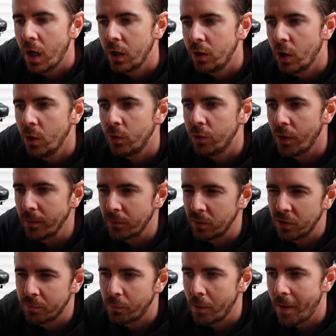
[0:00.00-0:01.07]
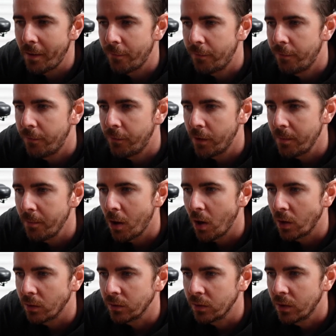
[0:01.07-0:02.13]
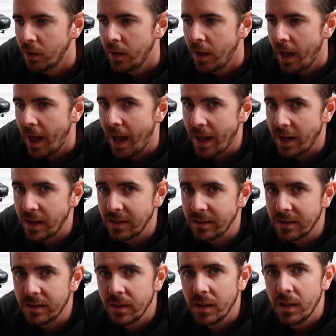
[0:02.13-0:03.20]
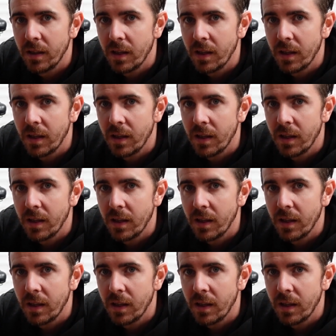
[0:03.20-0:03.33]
2 trips, which is probably about 3 miles, and it's